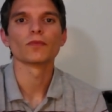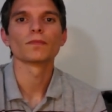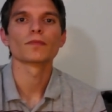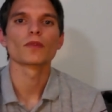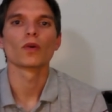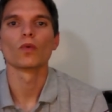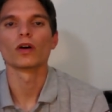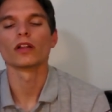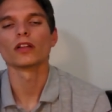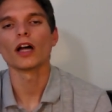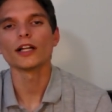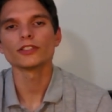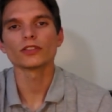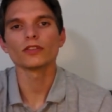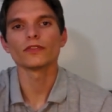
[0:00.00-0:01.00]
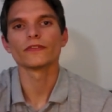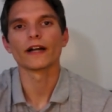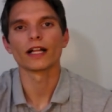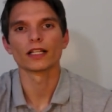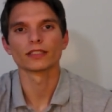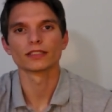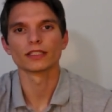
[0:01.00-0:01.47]
Well, a logical
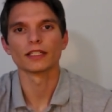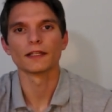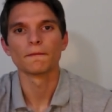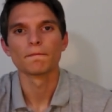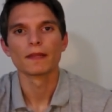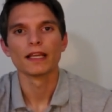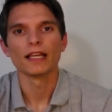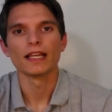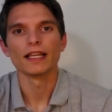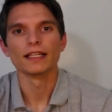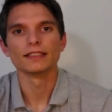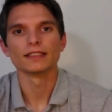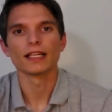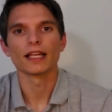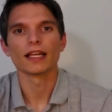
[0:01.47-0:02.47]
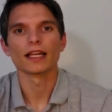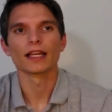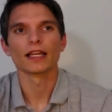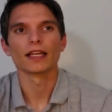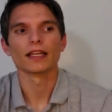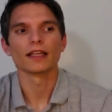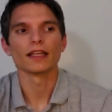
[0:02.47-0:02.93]
fallacy is
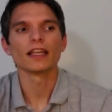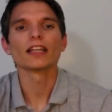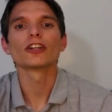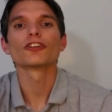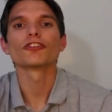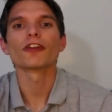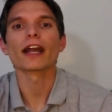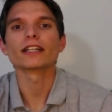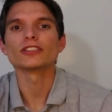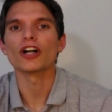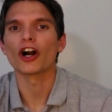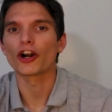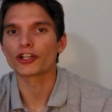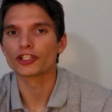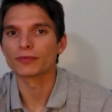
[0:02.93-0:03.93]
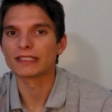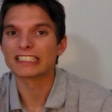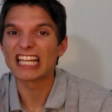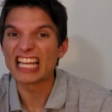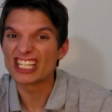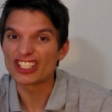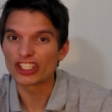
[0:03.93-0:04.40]
a incorrect
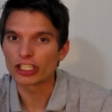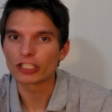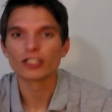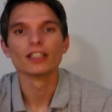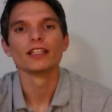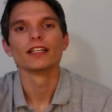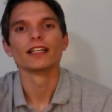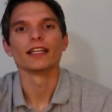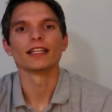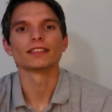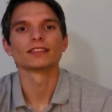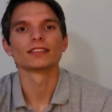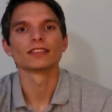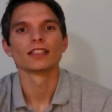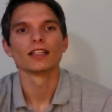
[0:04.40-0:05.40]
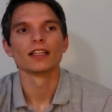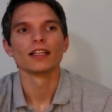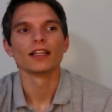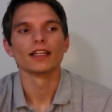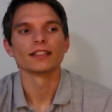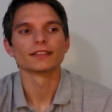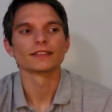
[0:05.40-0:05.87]
argumentation. It's,
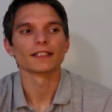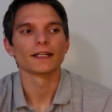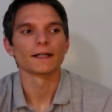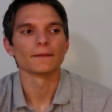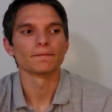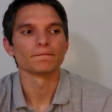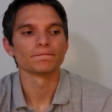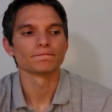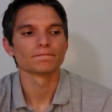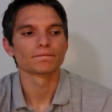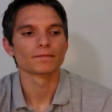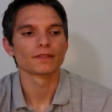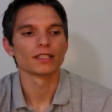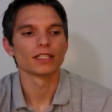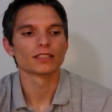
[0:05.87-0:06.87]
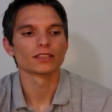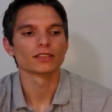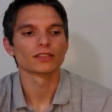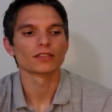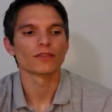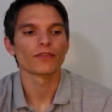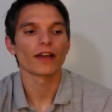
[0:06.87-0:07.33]
it's, um... It's
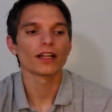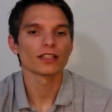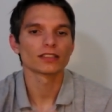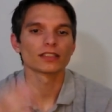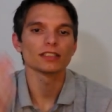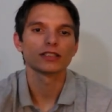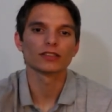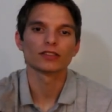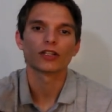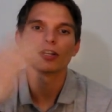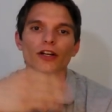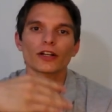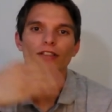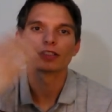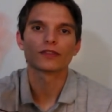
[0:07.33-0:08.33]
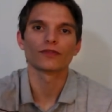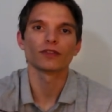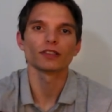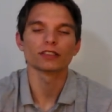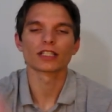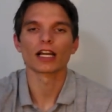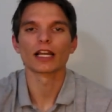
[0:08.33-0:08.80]
fallacies are different
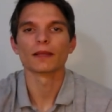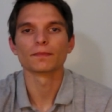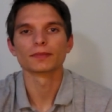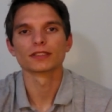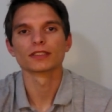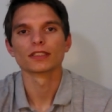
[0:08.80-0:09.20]
types